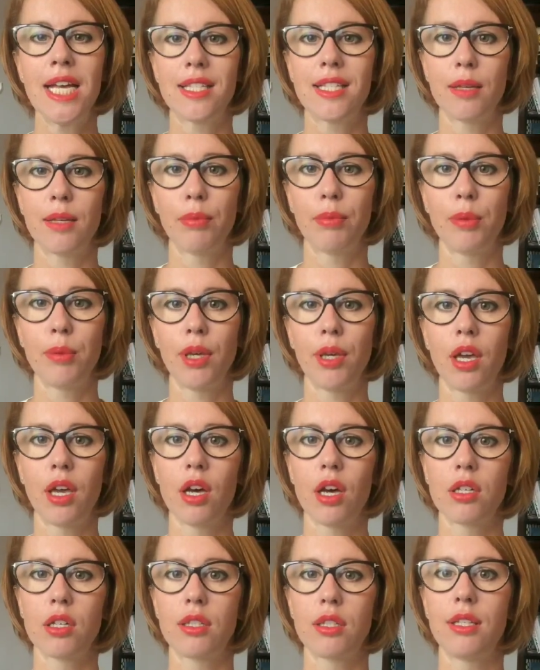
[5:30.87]
simply
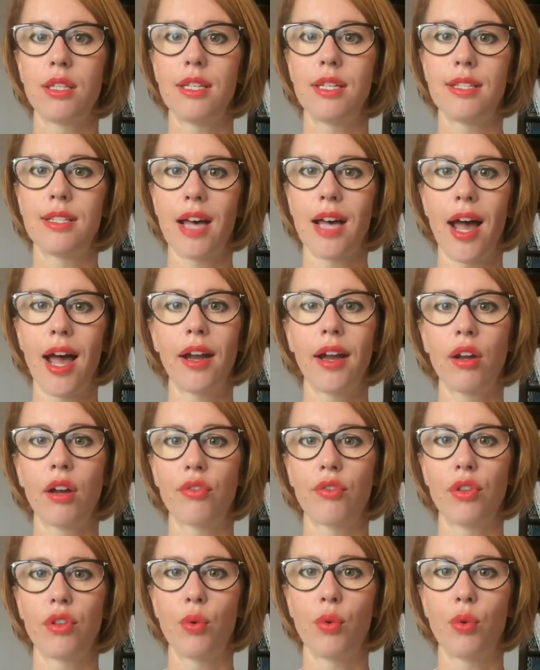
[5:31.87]
because the design of